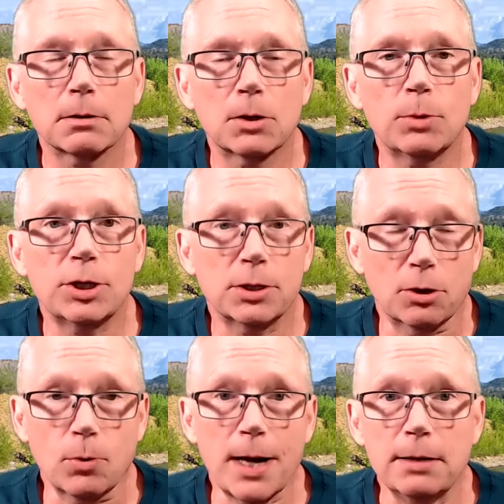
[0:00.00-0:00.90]
which is a
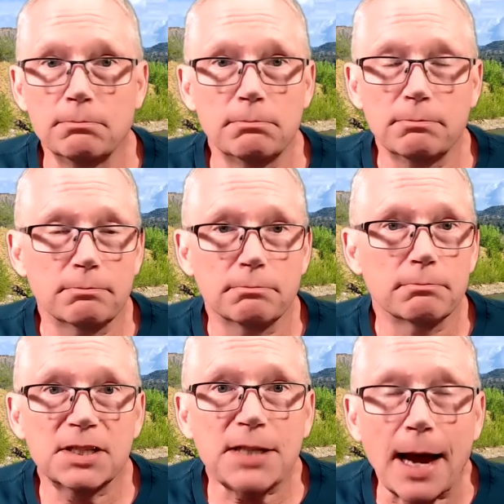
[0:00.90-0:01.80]
great
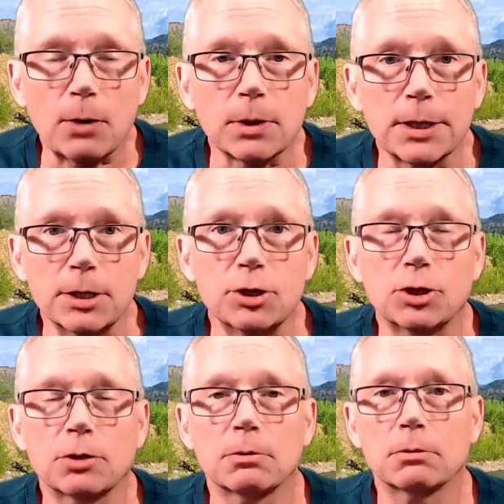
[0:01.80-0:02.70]
sacrilege.